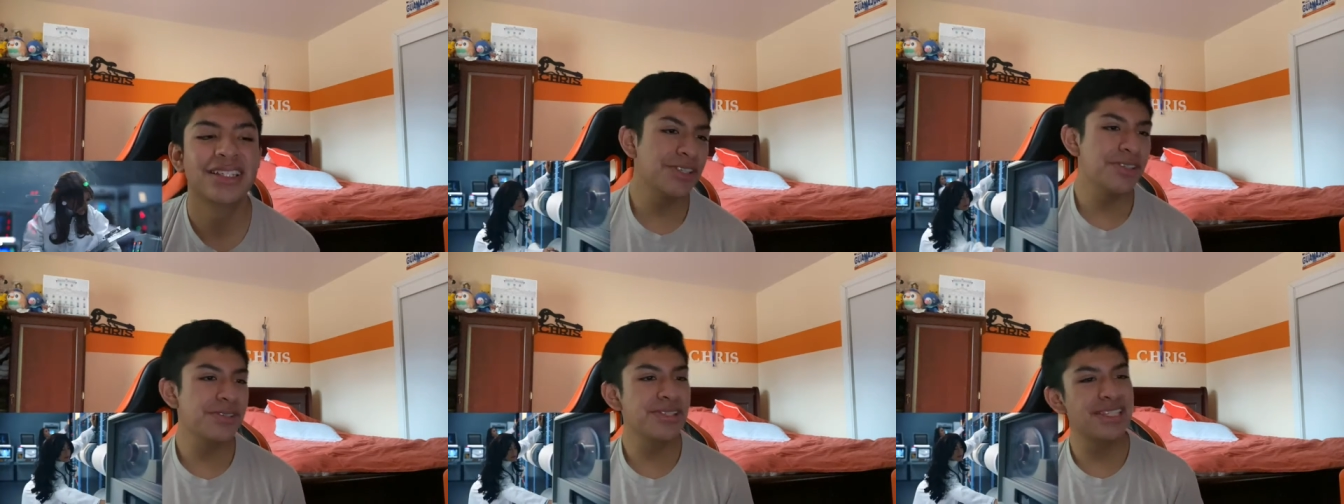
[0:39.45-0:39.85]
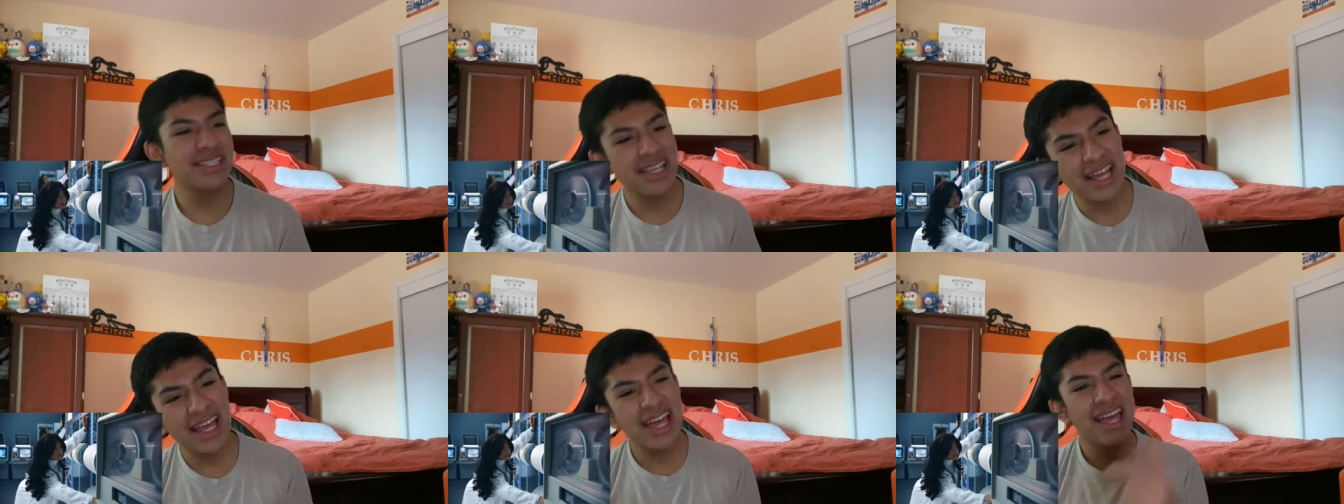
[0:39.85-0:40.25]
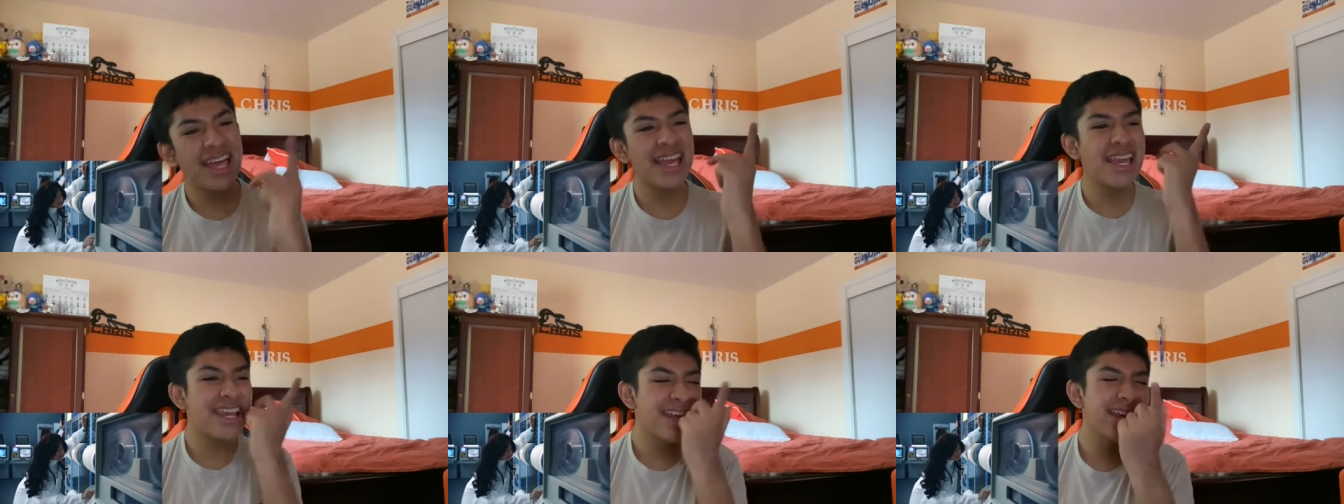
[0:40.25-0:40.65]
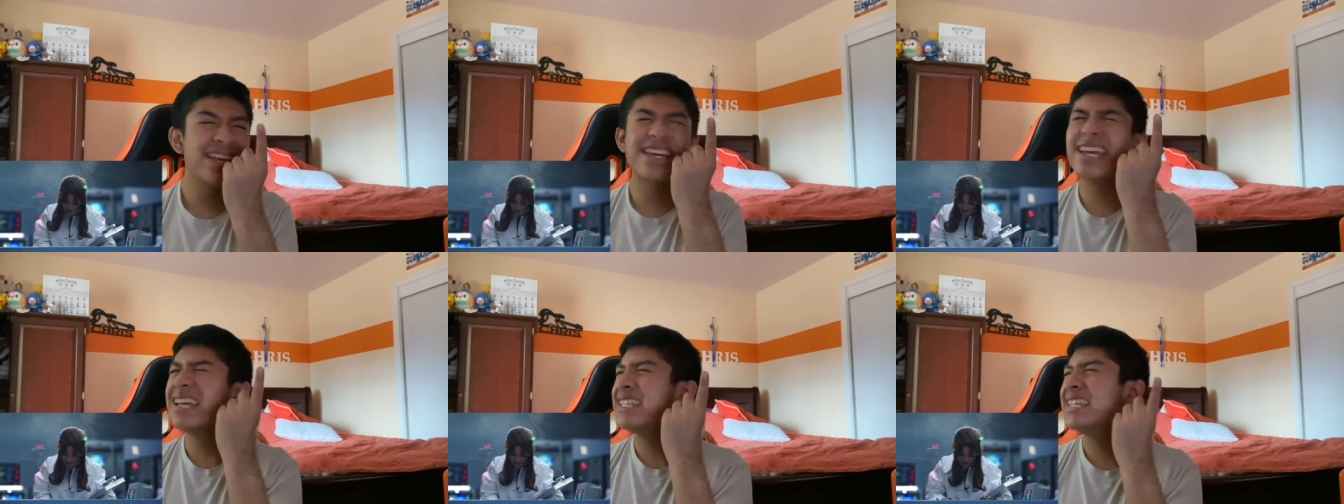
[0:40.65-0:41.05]
You say
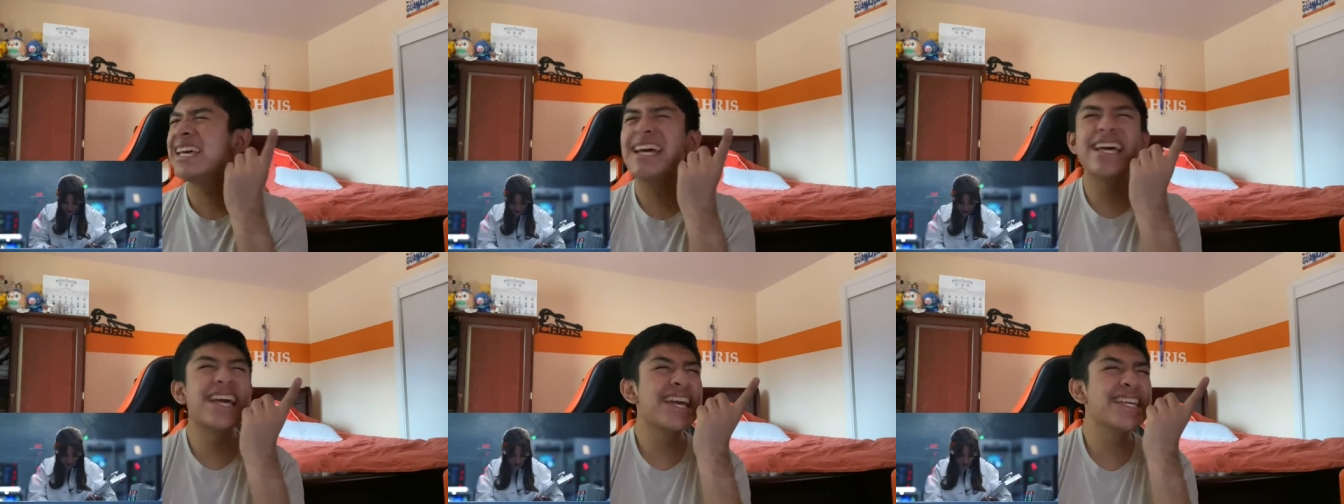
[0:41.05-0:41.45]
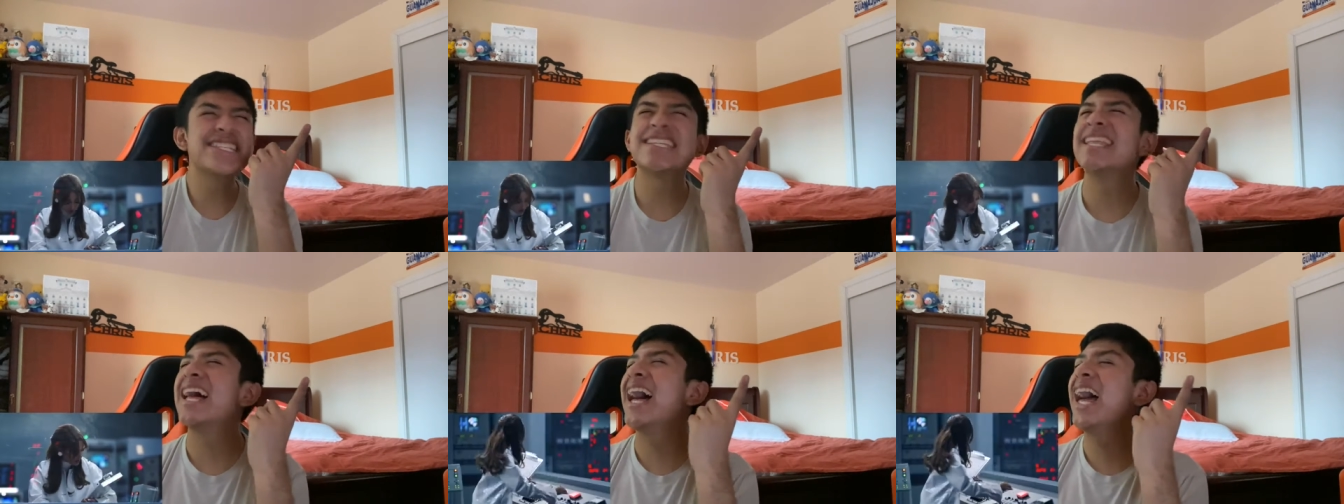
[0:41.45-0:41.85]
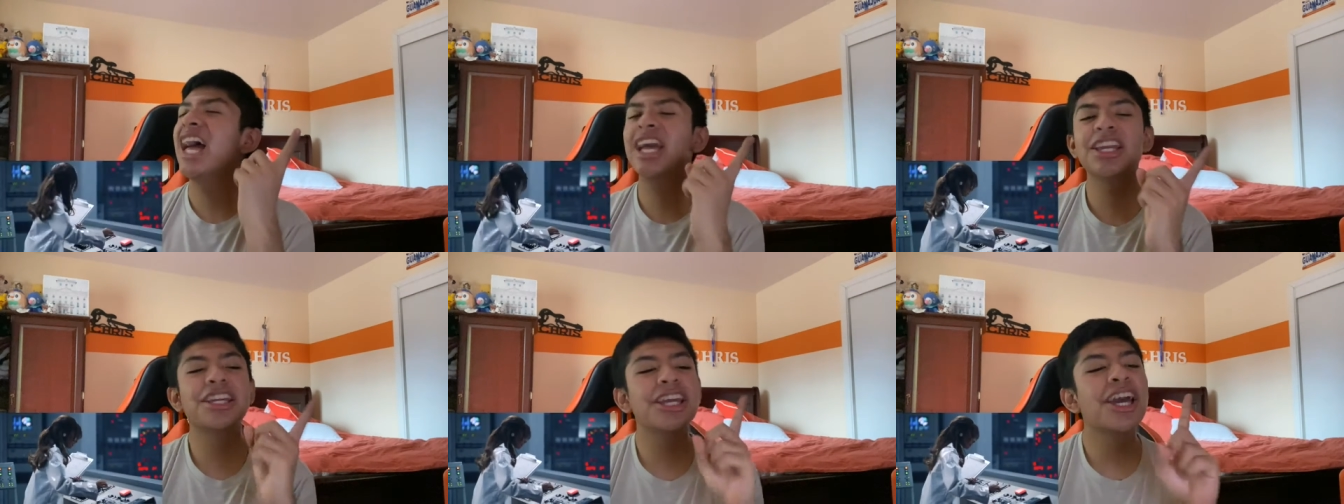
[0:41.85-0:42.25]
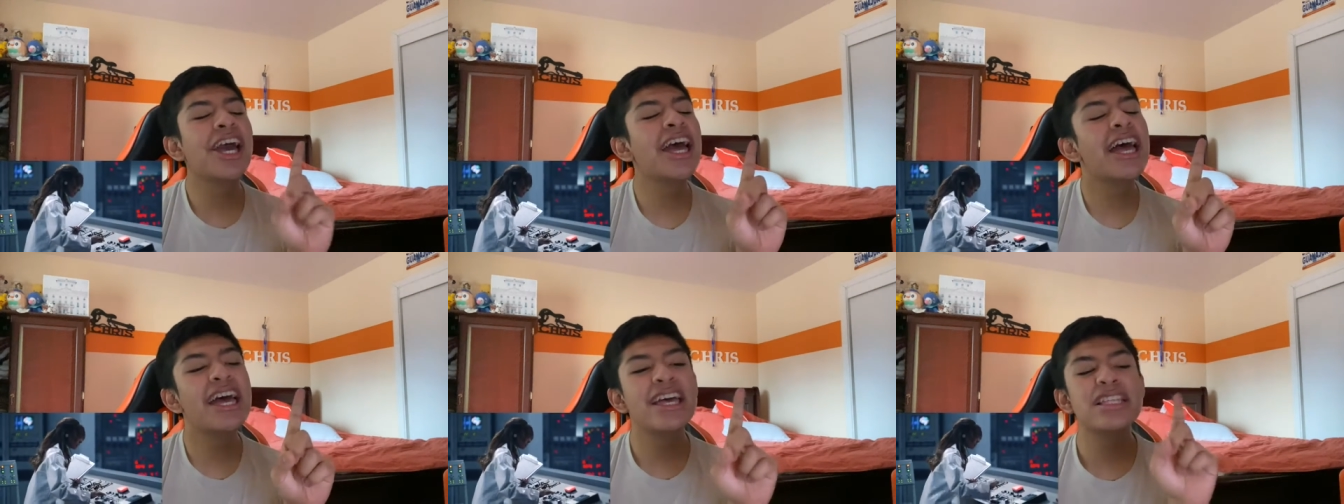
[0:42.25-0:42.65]
it tastes like
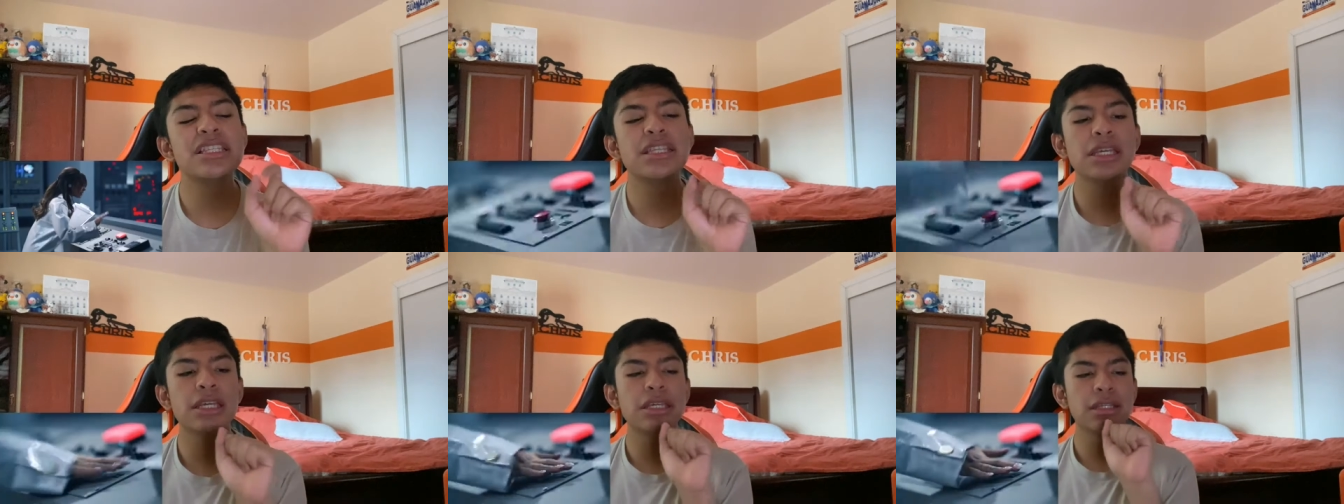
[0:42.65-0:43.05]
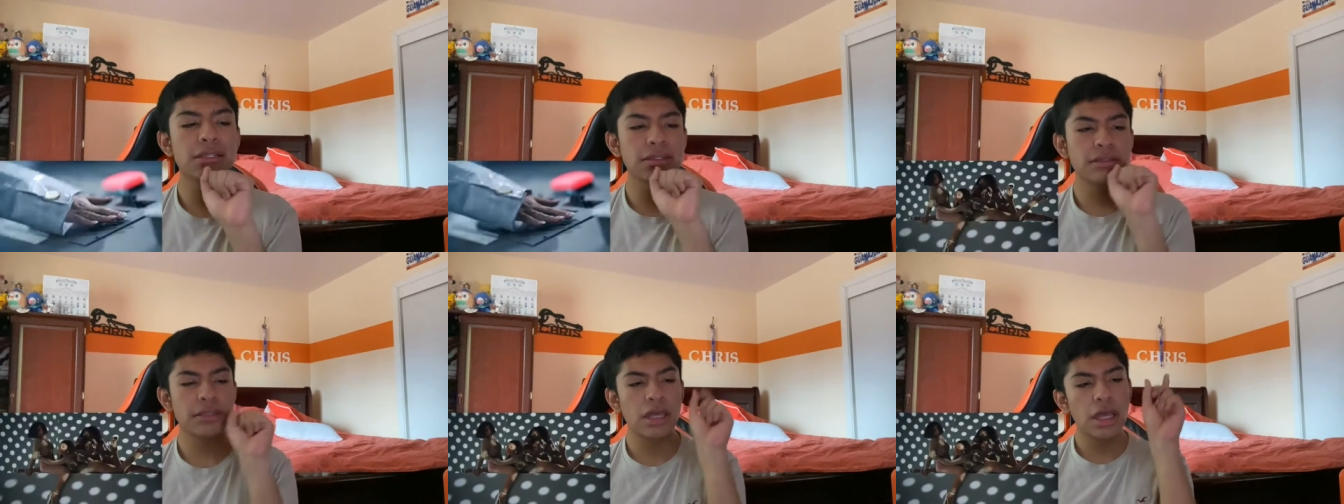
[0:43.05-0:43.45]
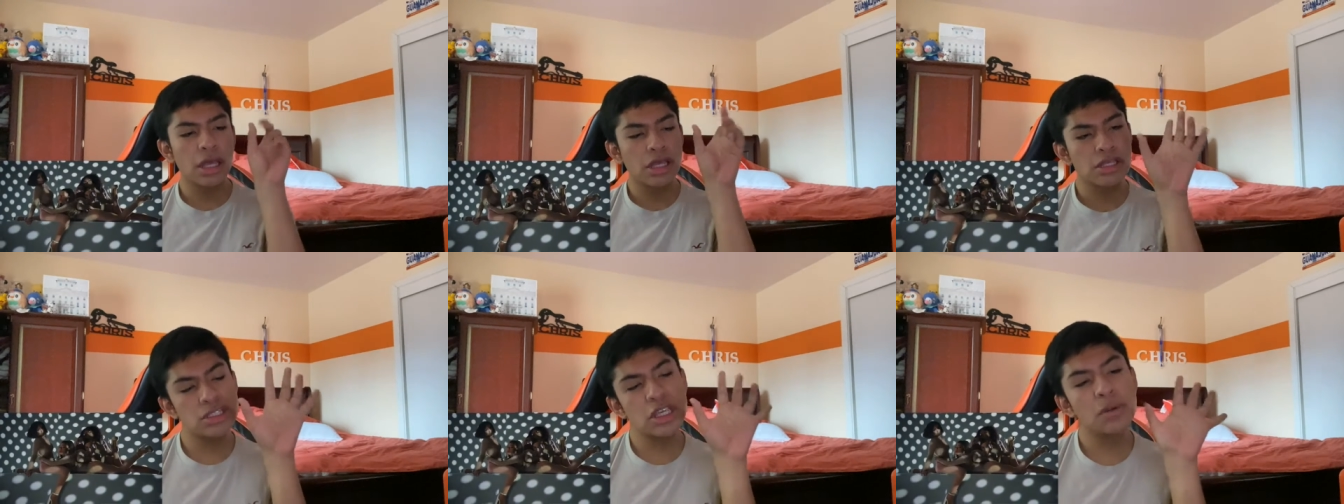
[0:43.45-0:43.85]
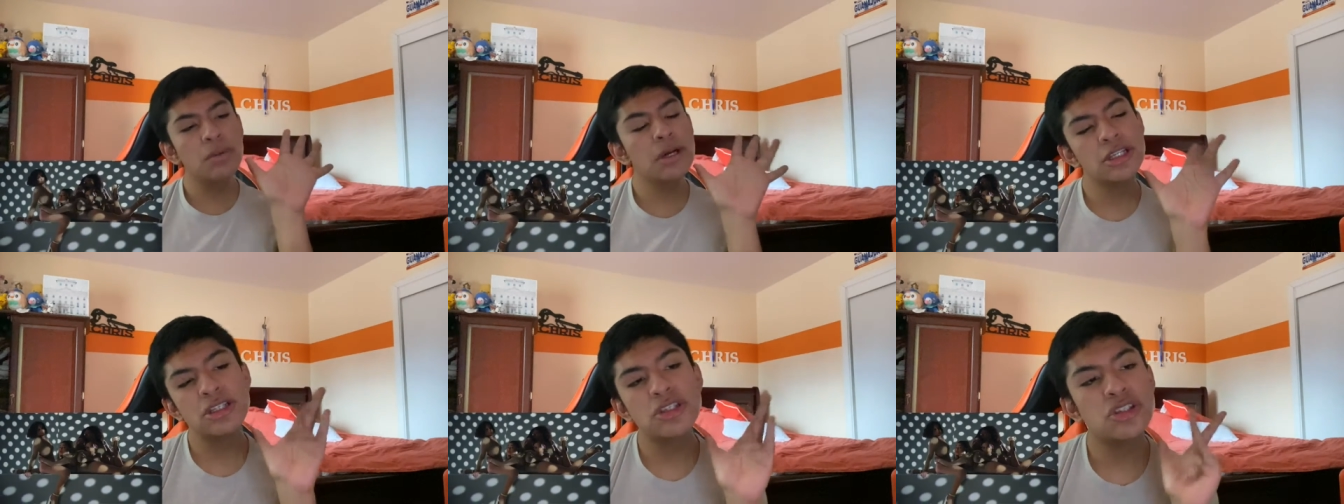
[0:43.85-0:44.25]
candy. So
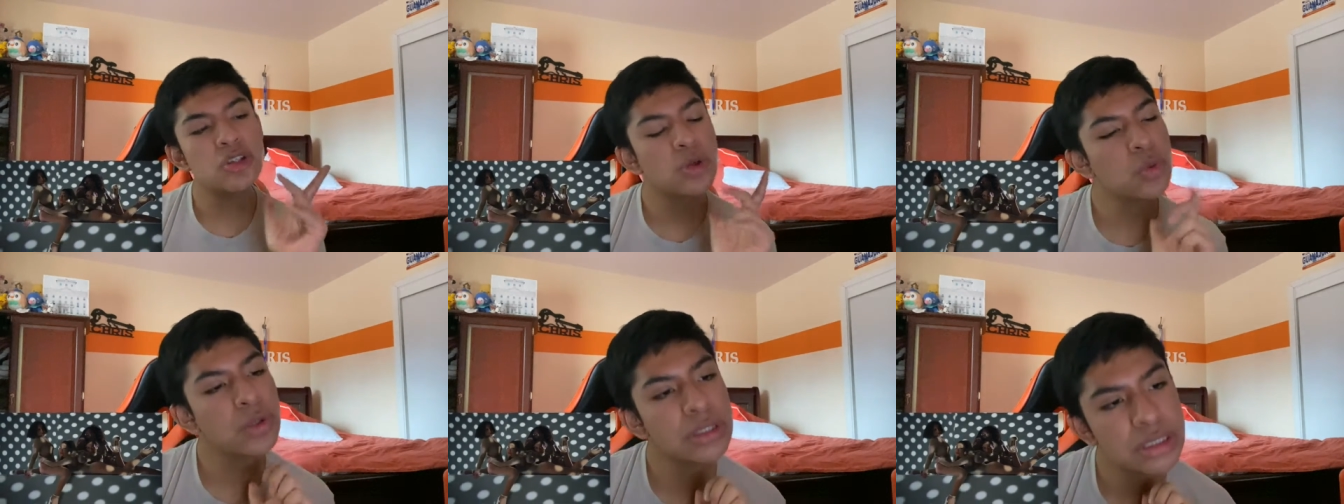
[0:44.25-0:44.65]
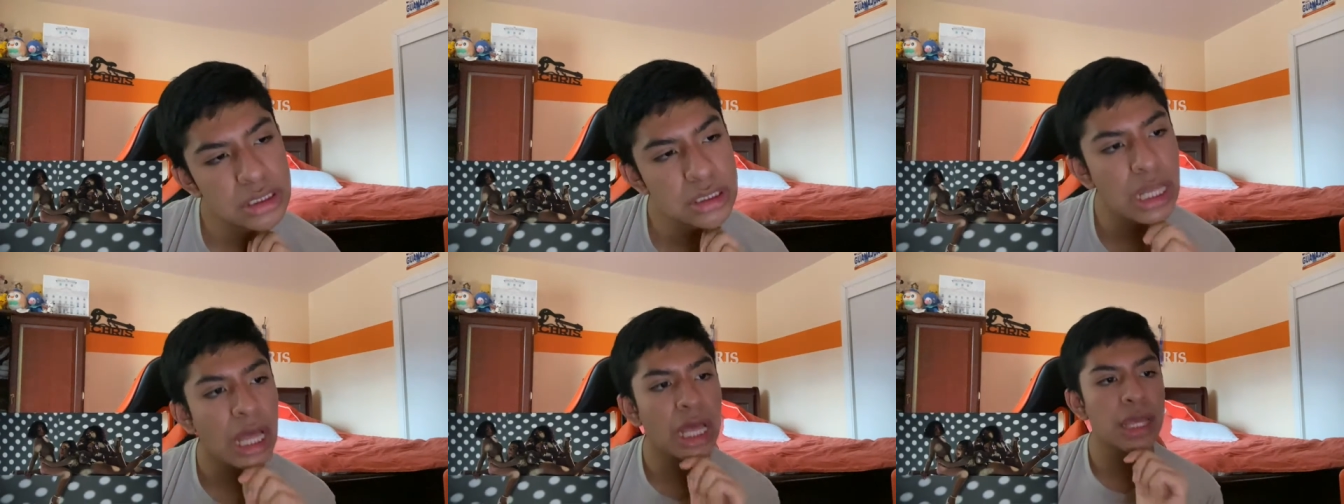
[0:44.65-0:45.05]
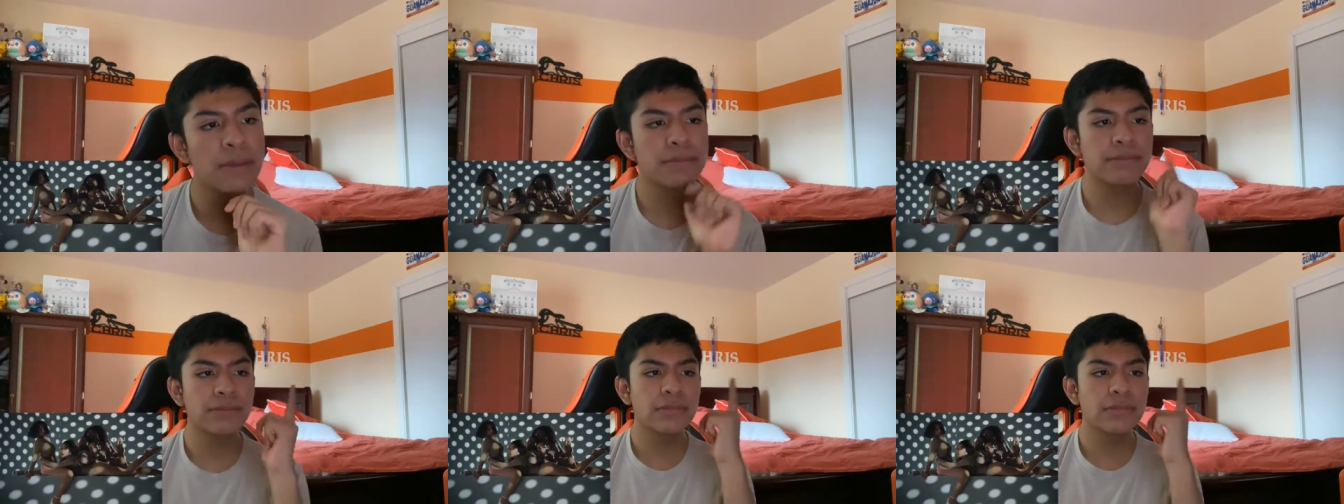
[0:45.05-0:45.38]
what you doing tonight?